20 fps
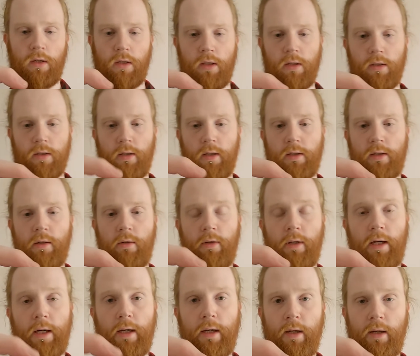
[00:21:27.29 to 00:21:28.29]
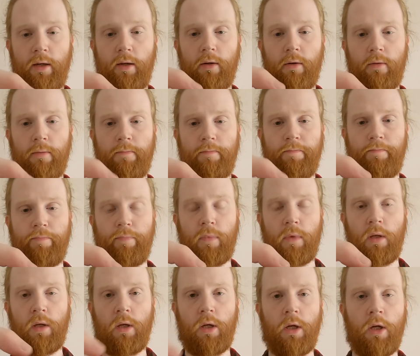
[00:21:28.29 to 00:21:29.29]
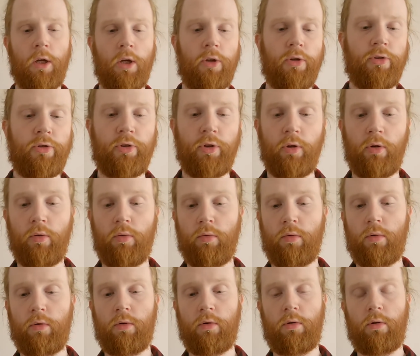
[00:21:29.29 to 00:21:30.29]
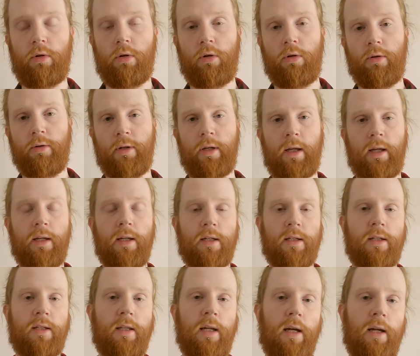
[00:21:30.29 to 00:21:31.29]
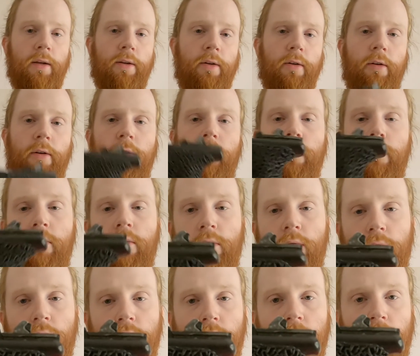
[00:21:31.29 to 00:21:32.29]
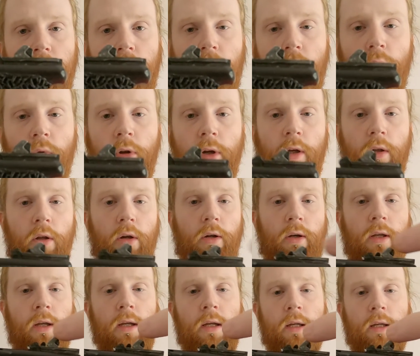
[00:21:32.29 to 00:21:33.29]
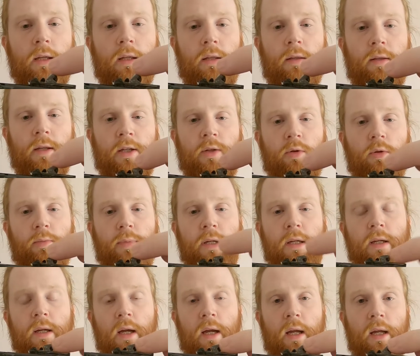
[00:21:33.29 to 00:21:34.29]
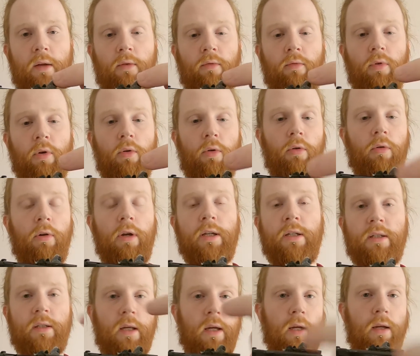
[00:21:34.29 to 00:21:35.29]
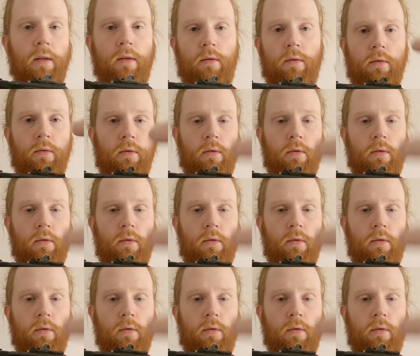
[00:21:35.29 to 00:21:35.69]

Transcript: is this little guy here. So on any standard Tokyo Marui Glock, this will be a rotary style